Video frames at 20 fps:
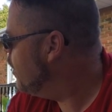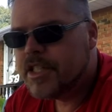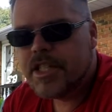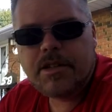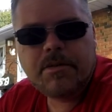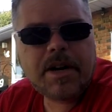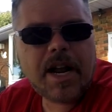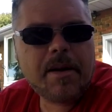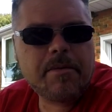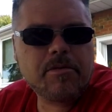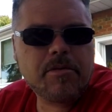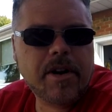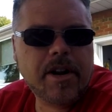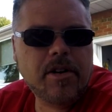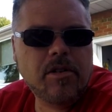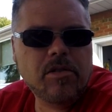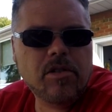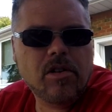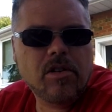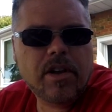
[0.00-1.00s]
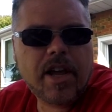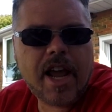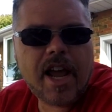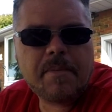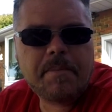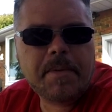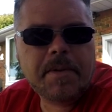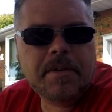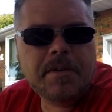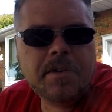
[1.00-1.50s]
See what happens when I don't go
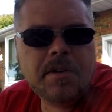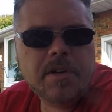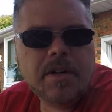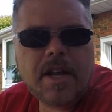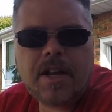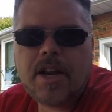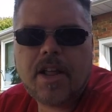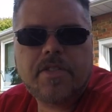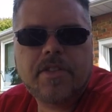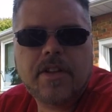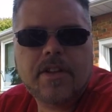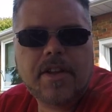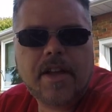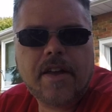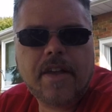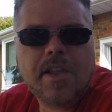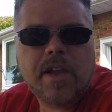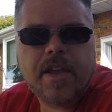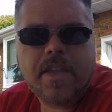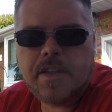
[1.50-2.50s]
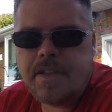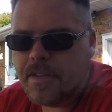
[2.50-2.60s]
camping? Got nothing to tell you.